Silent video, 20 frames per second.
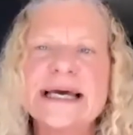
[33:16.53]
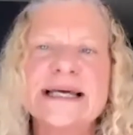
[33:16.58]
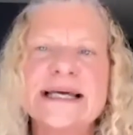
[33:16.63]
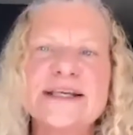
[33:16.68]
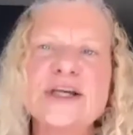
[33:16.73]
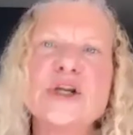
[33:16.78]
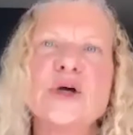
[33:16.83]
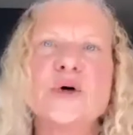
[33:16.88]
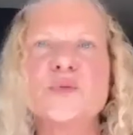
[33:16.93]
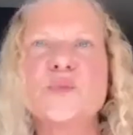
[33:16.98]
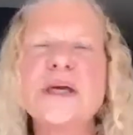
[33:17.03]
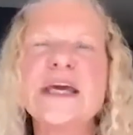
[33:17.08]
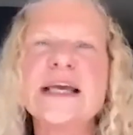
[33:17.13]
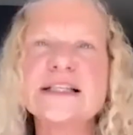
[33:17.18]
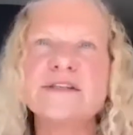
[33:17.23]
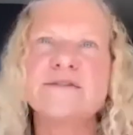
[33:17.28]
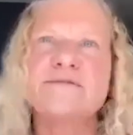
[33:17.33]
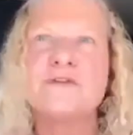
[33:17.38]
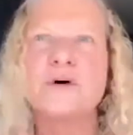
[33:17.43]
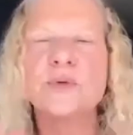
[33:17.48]
we get
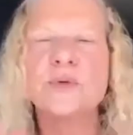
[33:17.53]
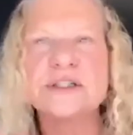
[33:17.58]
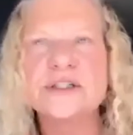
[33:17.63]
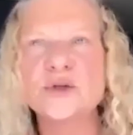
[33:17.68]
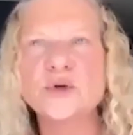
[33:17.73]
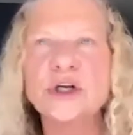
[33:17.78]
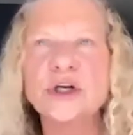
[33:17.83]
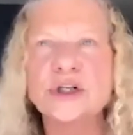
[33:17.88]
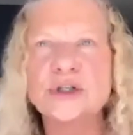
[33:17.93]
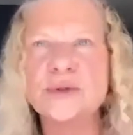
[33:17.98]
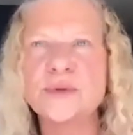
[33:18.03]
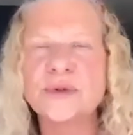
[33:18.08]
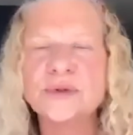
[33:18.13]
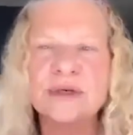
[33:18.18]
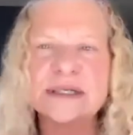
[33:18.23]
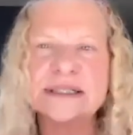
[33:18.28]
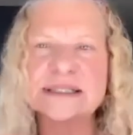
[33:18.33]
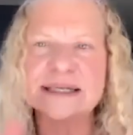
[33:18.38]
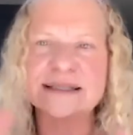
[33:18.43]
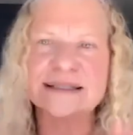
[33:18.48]
to focus, you're going to do
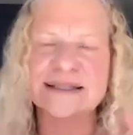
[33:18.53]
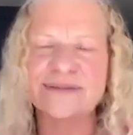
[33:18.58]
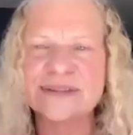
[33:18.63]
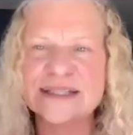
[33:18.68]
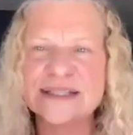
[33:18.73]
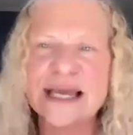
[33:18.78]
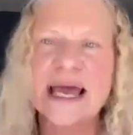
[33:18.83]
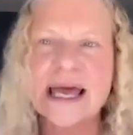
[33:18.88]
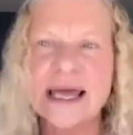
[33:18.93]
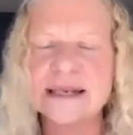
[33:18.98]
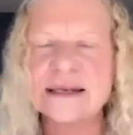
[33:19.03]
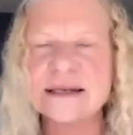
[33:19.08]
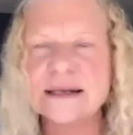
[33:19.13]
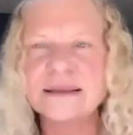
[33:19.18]
3 sets of 10,